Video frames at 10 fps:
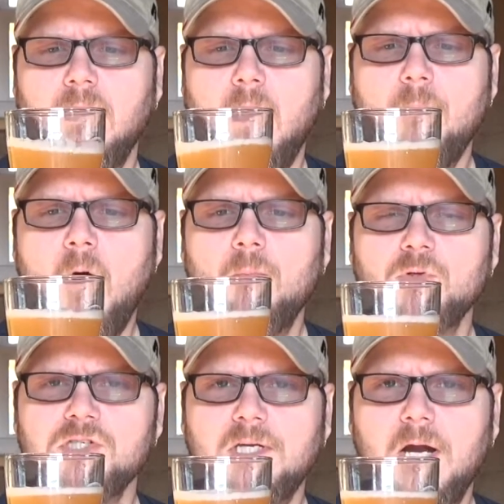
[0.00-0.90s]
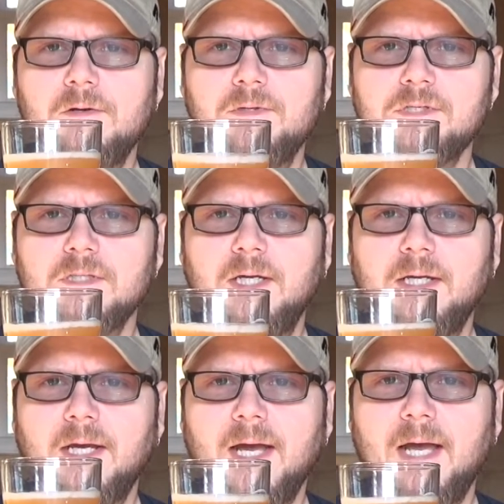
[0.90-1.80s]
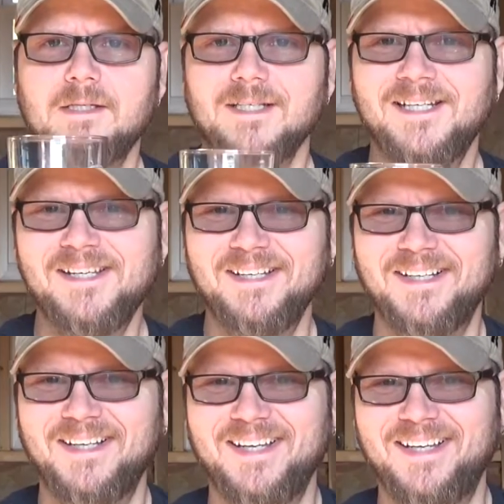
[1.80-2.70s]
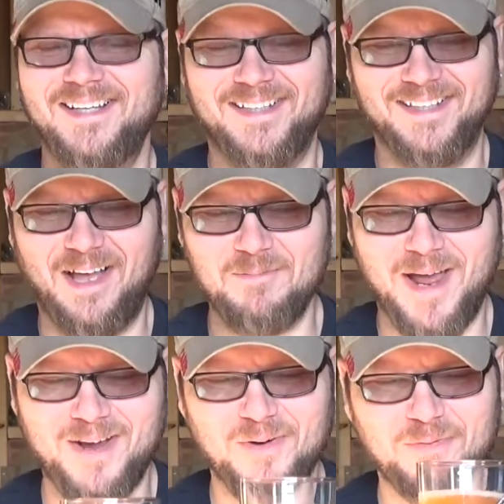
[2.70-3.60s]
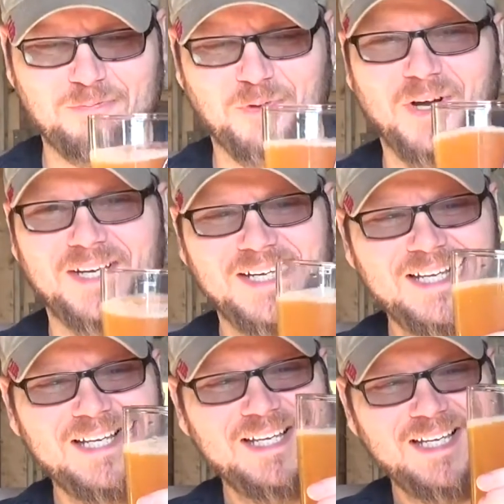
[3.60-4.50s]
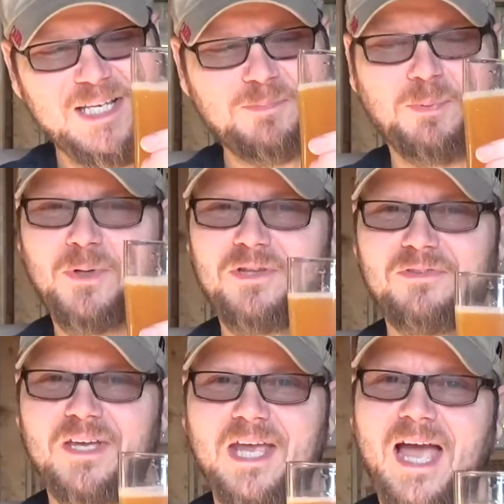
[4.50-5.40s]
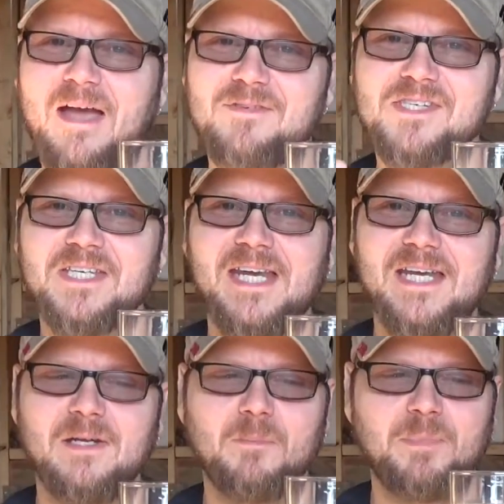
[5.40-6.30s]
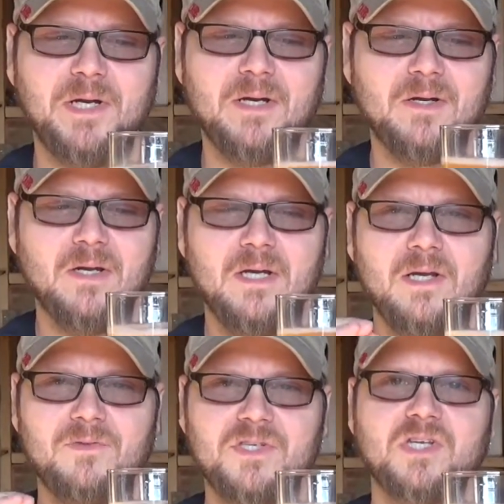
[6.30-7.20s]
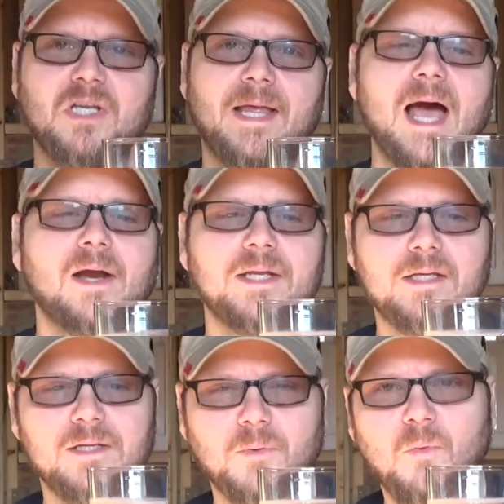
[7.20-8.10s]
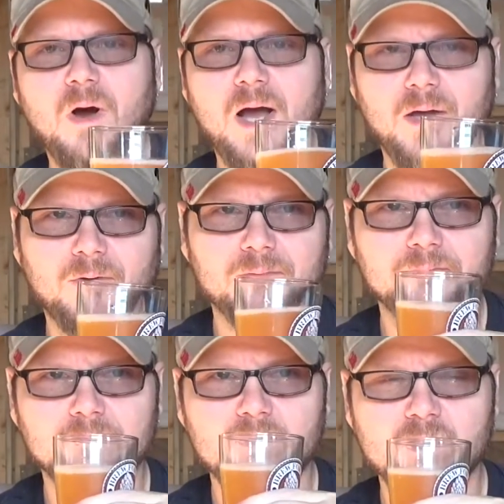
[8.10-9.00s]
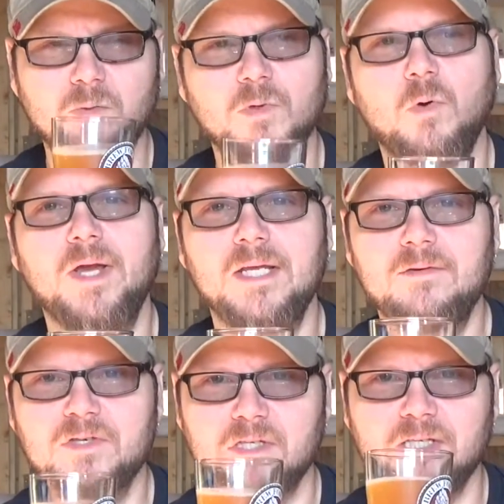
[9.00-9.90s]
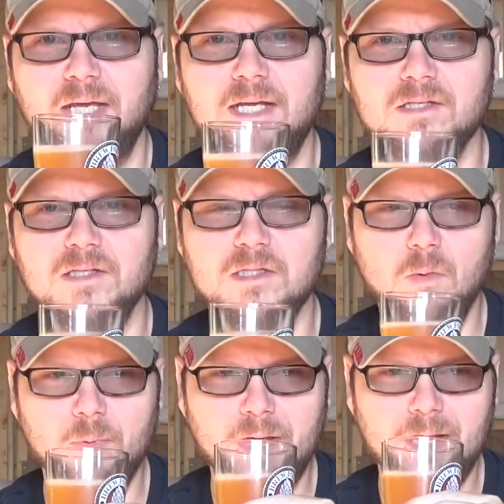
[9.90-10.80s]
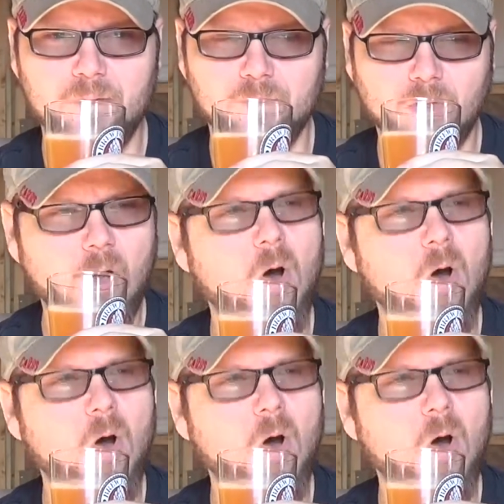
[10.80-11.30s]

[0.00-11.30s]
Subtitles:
I'm almost scared of this thing, guys. I'm not going to front. It's pretty thick. I haven't seen a beer this cloudy in a while. So I'm going to go ahead and give us a taste and see what we got going